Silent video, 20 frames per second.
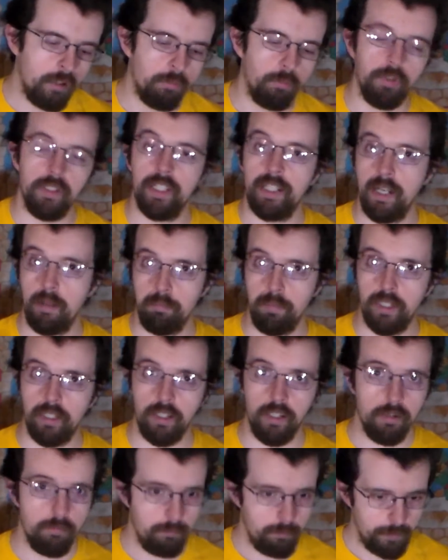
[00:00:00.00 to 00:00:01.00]
when they get
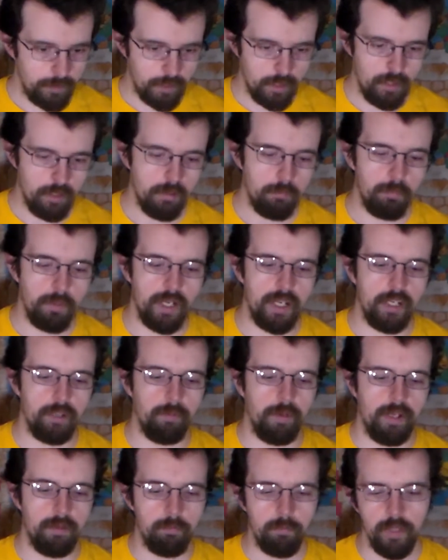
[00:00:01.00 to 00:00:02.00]
bigger. But
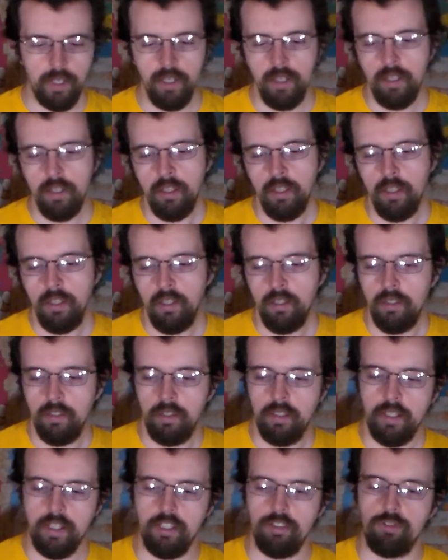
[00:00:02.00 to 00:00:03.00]
anyway,
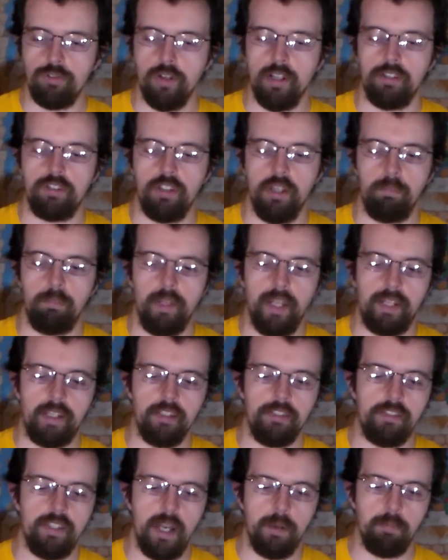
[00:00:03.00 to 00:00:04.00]
he's dressed up like
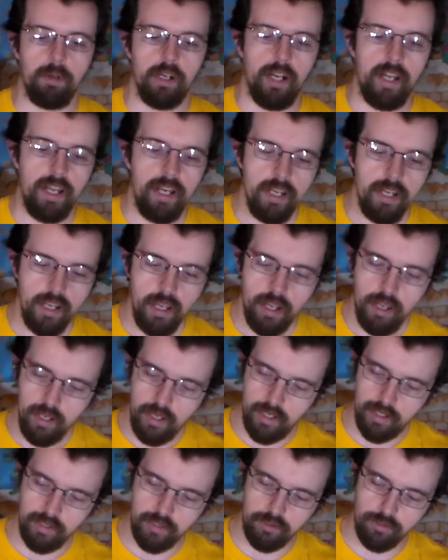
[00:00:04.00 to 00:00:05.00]
a samurai,
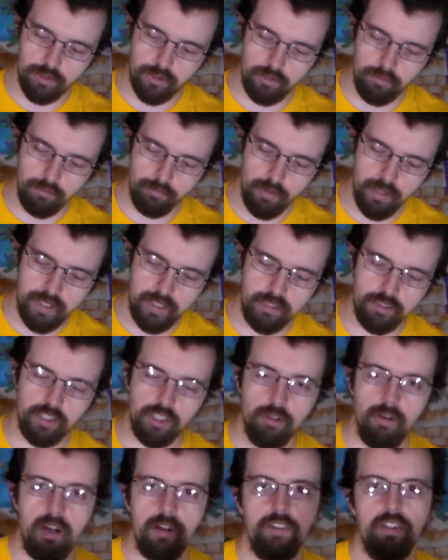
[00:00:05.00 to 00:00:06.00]
and he's ready to
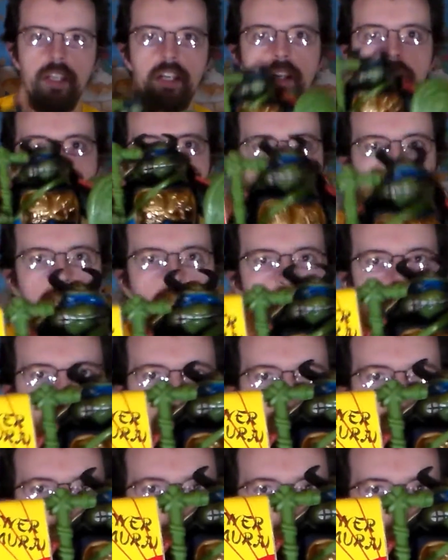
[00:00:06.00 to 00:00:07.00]
go out there and
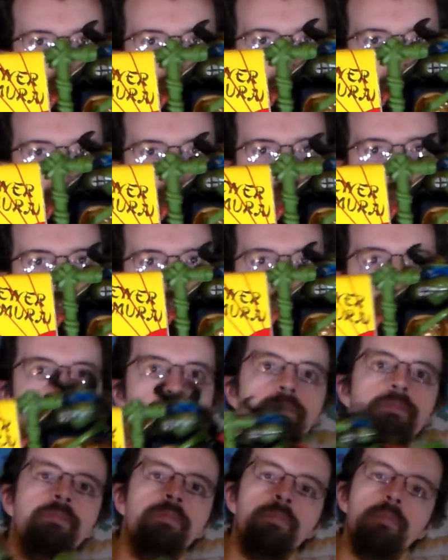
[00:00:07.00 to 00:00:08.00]
kick foot.
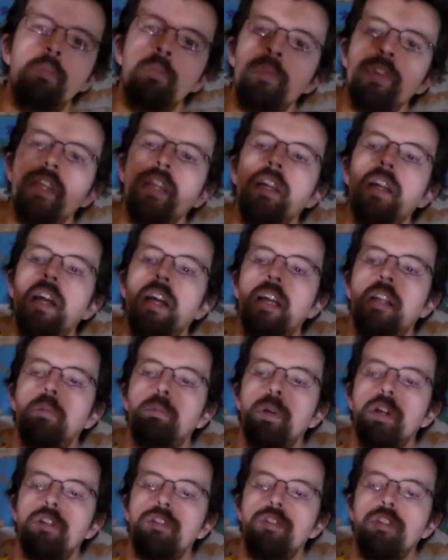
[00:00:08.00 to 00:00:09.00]
And
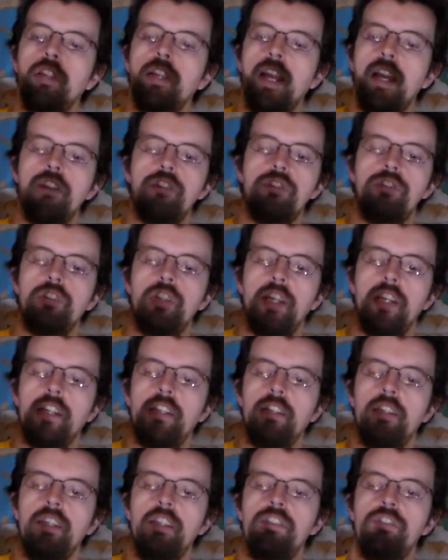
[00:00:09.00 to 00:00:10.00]
personally, I just
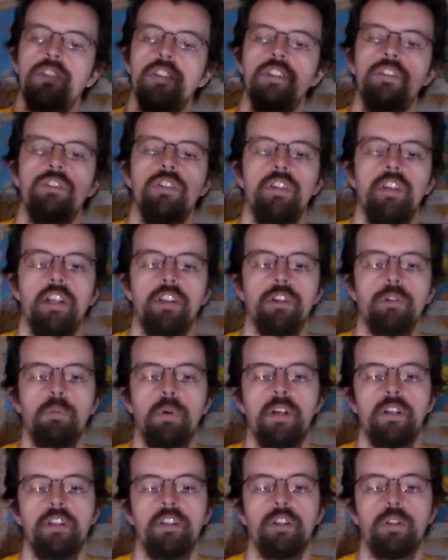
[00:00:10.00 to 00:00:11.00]
think this is another
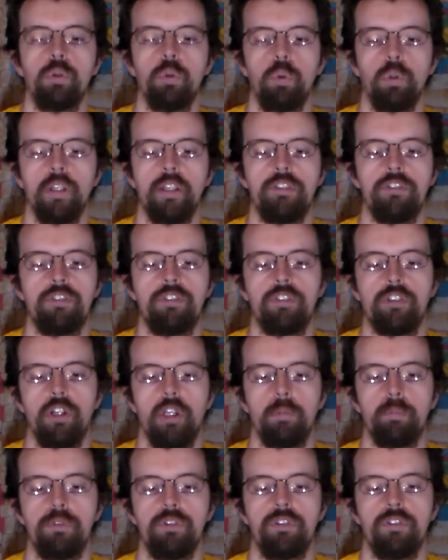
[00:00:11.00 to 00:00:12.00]
one of the coolest
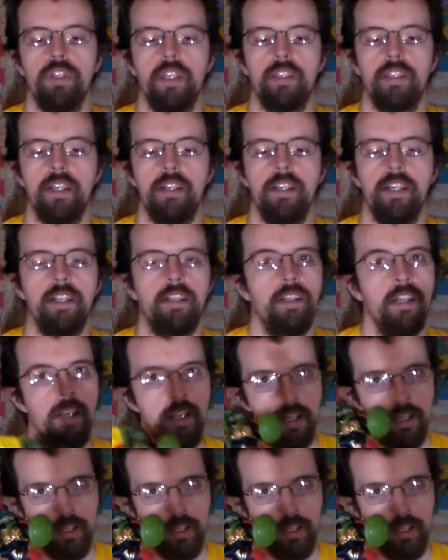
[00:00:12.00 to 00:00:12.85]
sculpts that they did.